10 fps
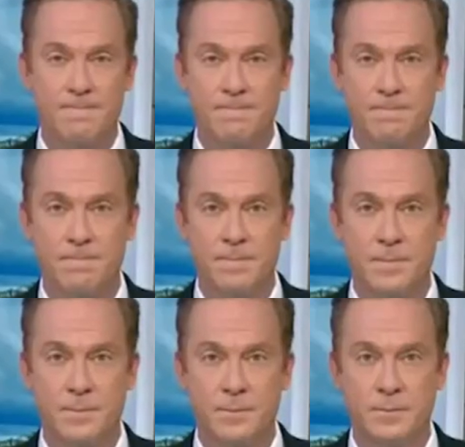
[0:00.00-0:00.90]

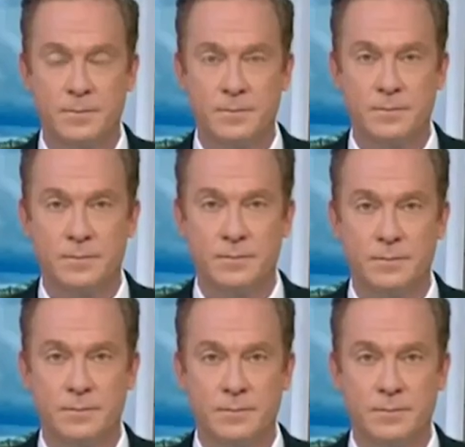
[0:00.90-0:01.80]

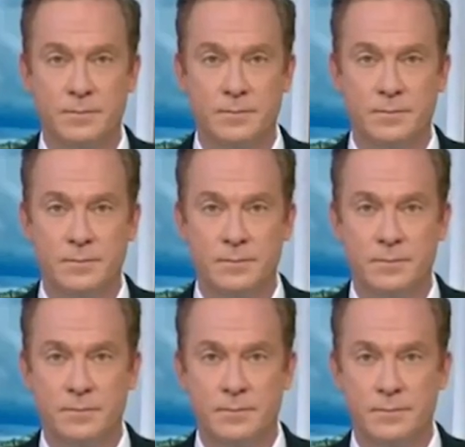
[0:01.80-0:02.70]

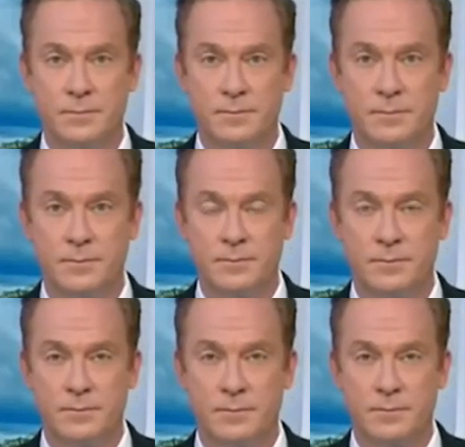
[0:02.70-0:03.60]

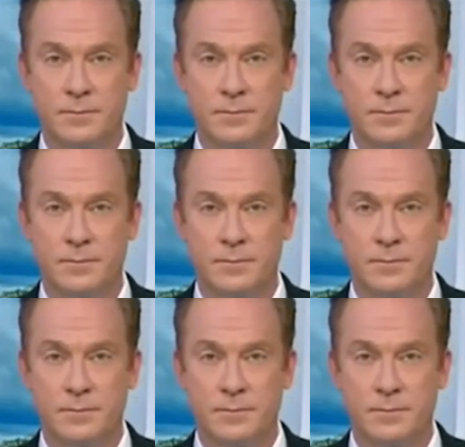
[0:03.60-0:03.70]
This person isn't speaking.